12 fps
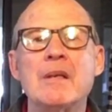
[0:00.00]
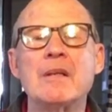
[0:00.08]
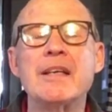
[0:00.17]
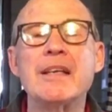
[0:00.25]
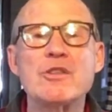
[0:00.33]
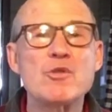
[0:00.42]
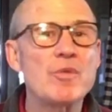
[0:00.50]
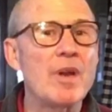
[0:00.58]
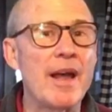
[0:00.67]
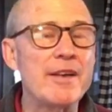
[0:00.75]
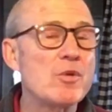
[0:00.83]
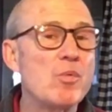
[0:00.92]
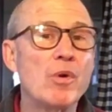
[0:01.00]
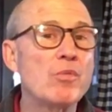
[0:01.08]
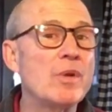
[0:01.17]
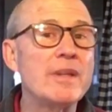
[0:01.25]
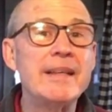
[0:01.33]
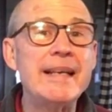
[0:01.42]
the Israelites were
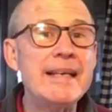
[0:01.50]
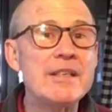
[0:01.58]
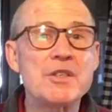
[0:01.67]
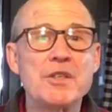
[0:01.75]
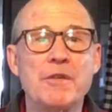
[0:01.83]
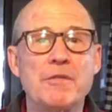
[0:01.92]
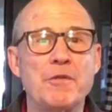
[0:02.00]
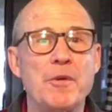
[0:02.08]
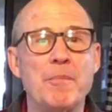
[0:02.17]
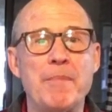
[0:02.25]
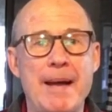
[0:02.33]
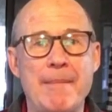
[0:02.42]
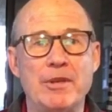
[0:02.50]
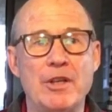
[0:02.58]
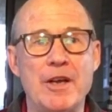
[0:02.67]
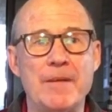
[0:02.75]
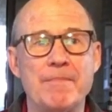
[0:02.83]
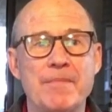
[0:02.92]
released from
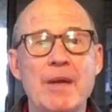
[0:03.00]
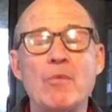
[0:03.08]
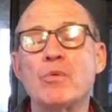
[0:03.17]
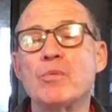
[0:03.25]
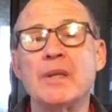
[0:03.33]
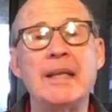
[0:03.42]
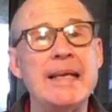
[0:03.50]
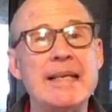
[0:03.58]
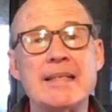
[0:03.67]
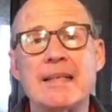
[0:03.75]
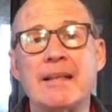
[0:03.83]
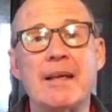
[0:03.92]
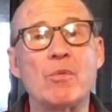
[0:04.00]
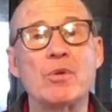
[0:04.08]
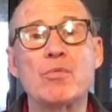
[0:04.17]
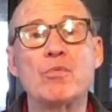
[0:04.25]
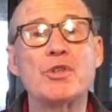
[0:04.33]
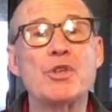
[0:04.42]
Babylon. They were released and they were
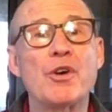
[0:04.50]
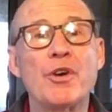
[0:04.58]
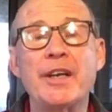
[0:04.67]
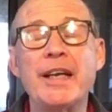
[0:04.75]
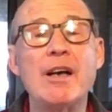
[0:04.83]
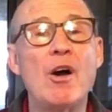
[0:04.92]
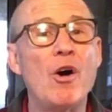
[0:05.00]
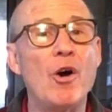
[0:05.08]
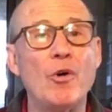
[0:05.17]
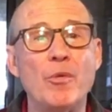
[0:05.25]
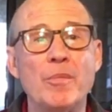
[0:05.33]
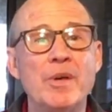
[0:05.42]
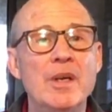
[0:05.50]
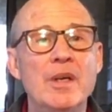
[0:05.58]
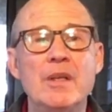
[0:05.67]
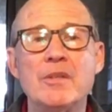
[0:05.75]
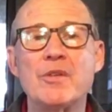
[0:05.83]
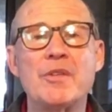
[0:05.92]
returning home
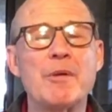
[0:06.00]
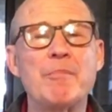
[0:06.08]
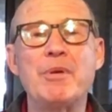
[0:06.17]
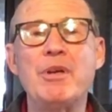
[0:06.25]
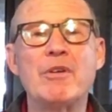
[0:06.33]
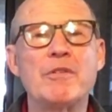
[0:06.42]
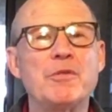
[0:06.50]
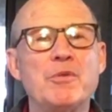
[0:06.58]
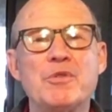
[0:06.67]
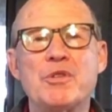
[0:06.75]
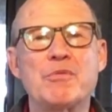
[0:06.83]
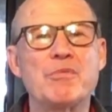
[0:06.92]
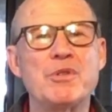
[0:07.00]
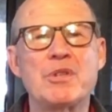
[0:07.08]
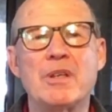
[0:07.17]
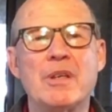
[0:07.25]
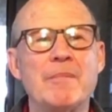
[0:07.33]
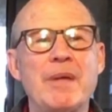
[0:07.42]
to their beautiful
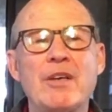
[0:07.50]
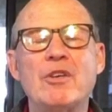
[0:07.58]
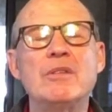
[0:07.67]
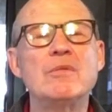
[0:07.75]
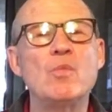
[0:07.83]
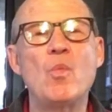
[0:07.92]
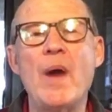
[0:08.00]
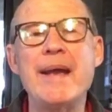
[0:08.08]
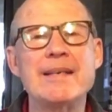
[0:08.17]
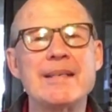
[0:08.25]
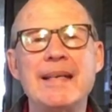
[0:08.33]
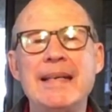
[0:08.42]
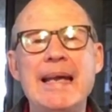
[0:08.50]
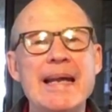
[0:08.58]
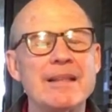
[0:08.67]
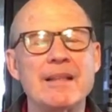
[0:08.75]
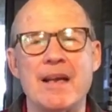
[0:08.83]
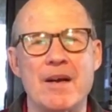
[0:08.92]
Jerusalem. They couldn't wait to
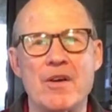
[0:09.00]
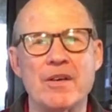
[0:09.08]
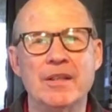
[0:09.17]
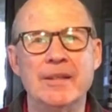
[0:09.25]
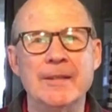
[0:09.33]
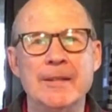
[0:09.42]
get there,